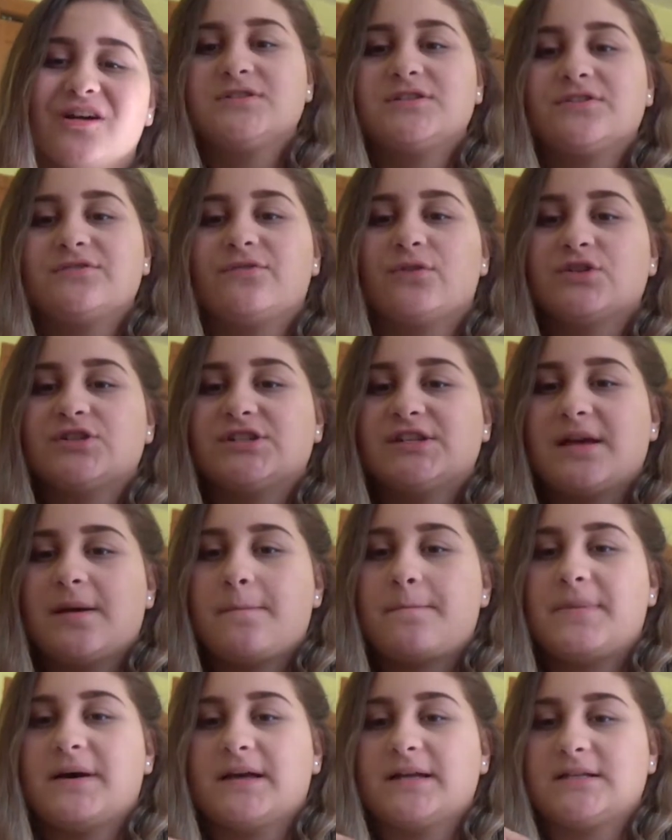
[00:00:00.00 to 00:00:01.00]
It's
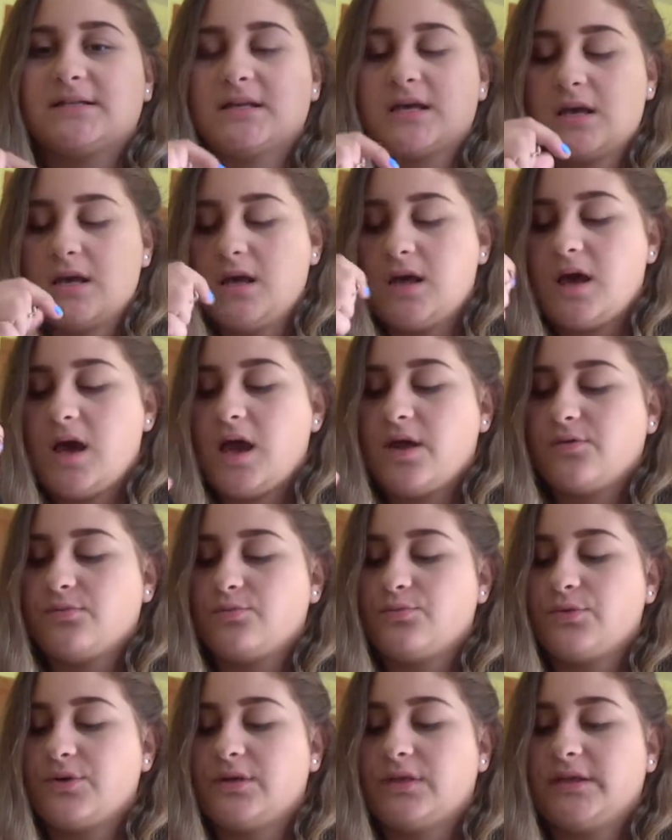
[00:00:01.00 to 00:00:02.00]
unfortunate, but I
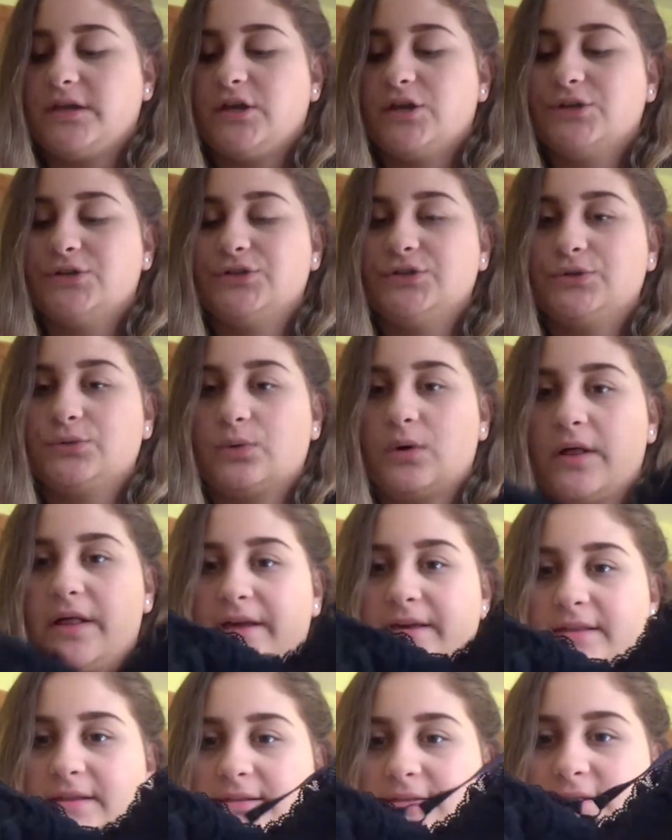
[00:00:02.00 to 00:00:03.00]
really do
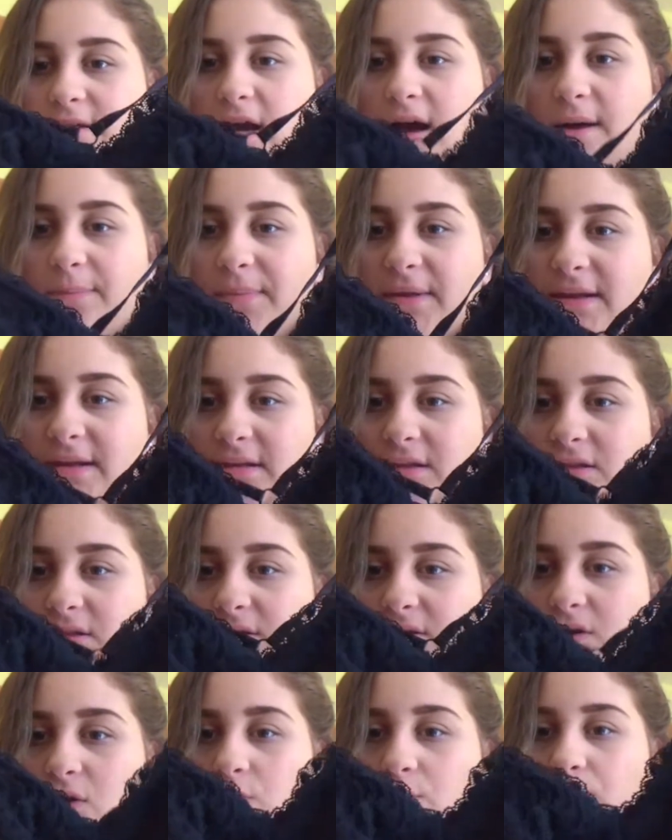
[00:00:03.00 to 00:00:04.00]
like this top and it's
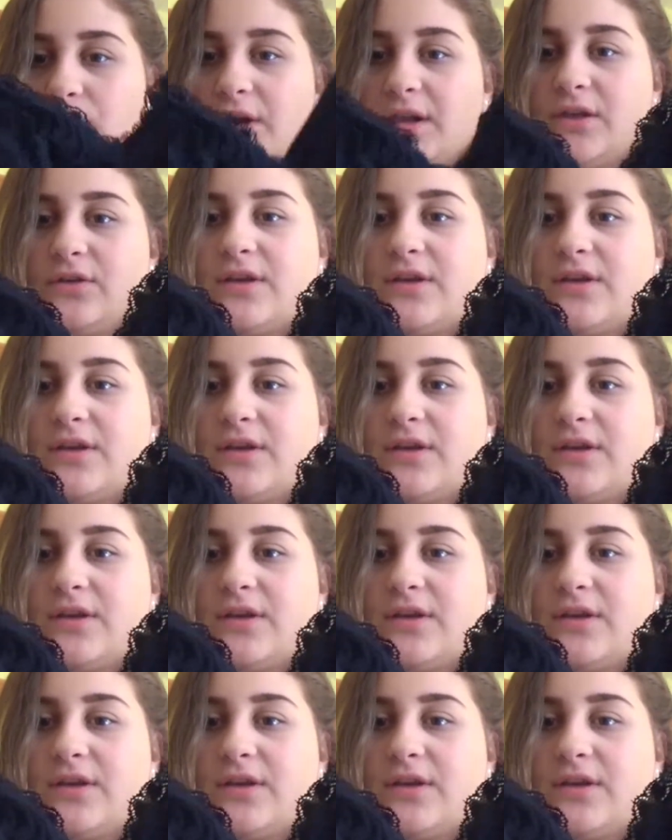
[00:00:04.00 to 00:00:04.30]
so pretty.